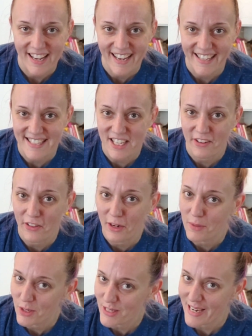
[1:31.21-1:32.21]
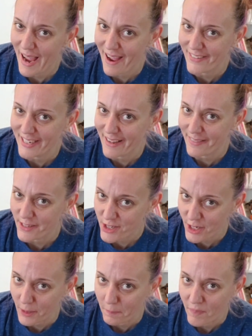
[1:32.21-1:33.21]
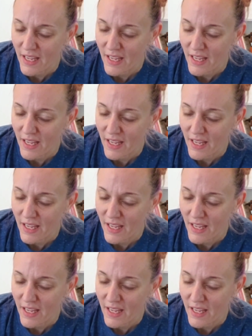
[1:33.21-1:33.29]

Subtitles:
and stuff that I'm used to having at the gym.